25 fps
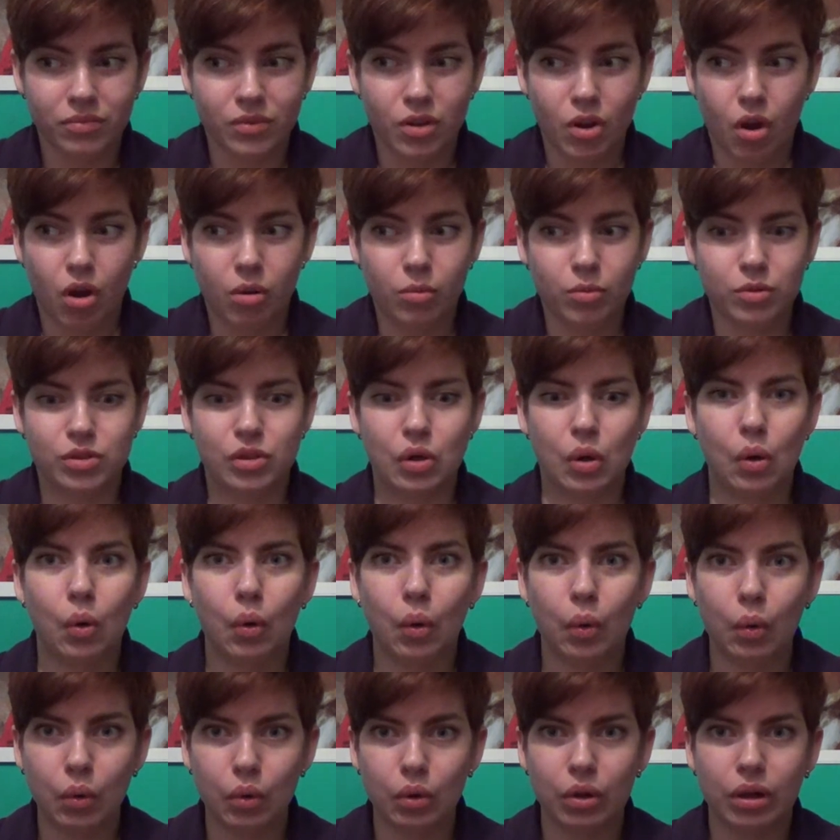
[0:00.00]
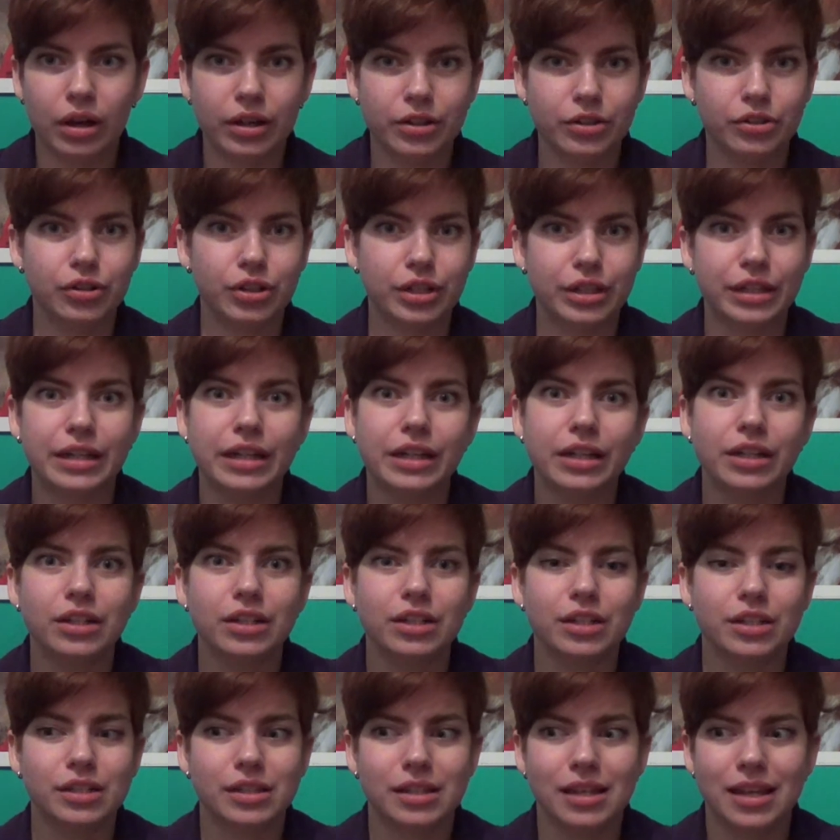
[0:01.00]
almost a whole 100
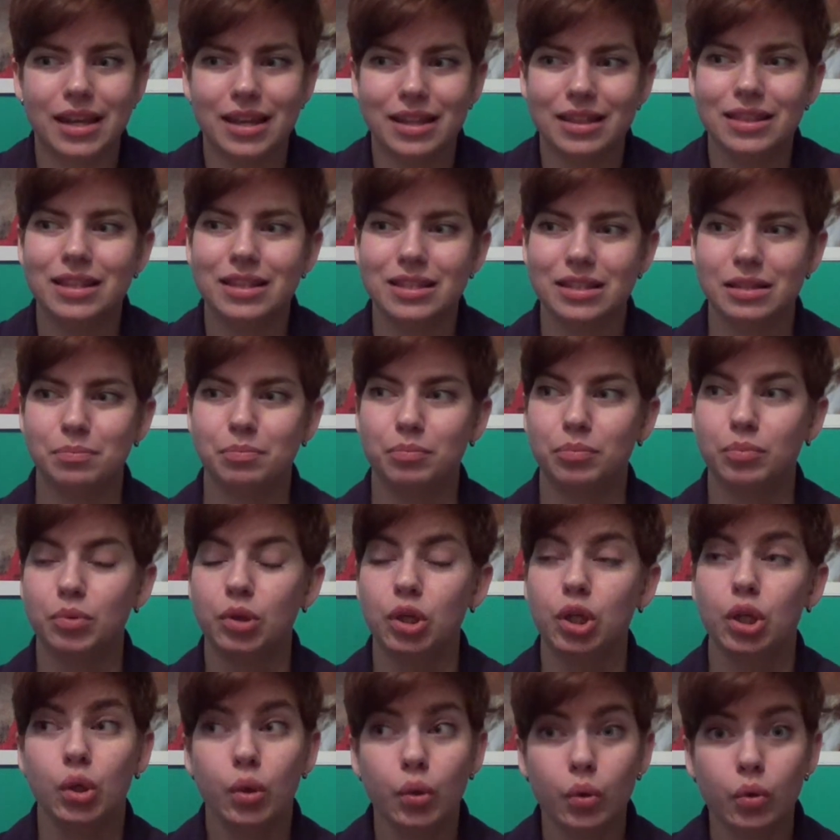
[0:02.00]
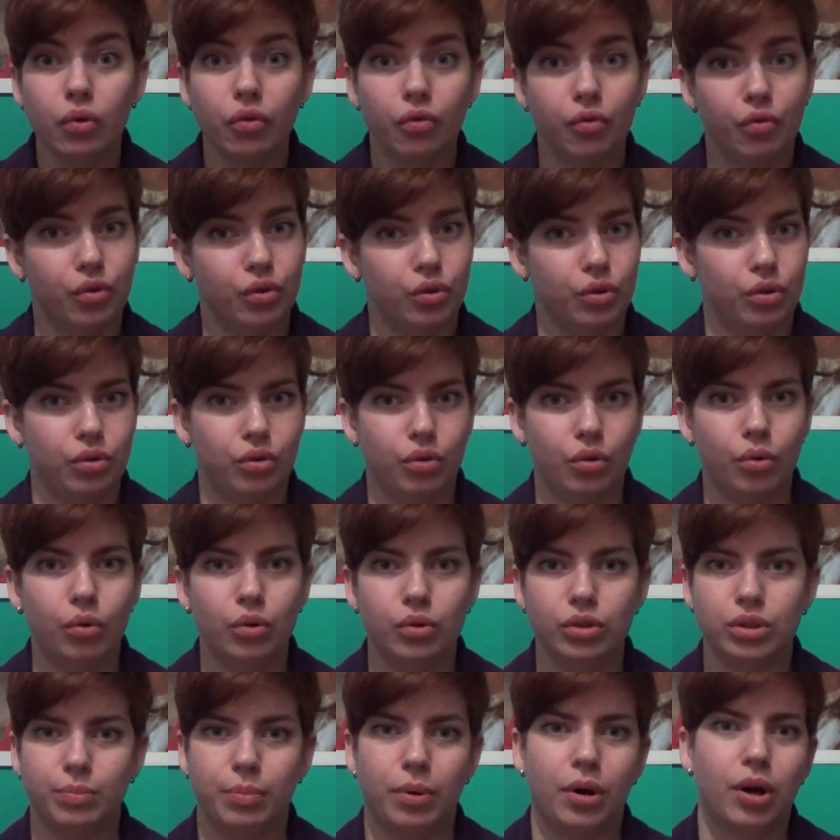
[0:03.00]
years in this beautiful
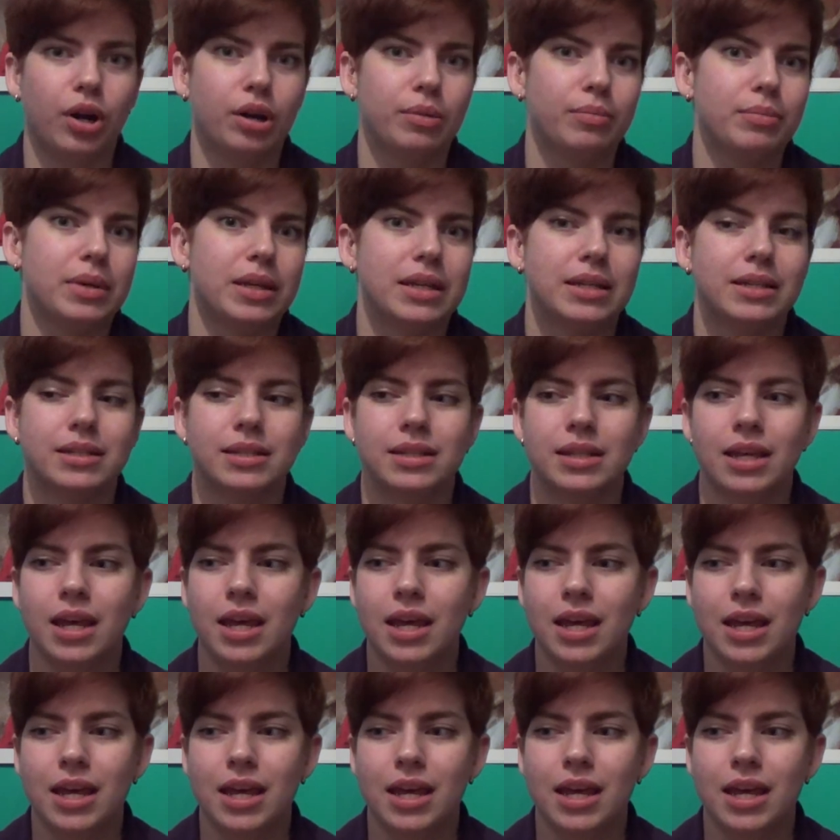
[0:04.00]
old apartment.